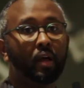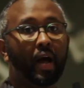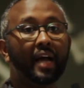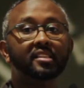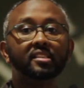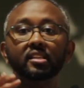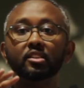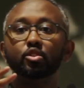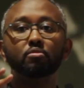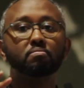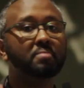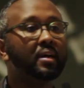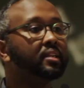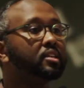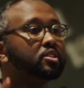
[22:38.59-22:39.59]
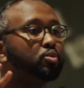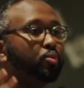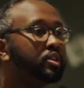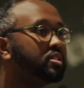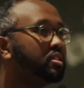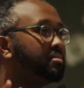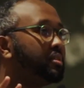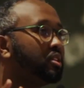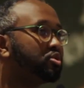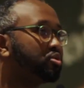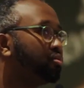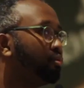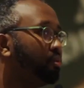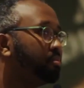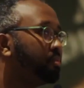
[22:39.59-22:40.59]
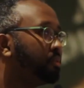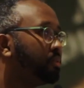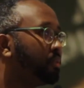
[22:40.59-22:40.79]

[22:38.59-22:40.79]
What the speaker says: I see tremendous wisdom in this room.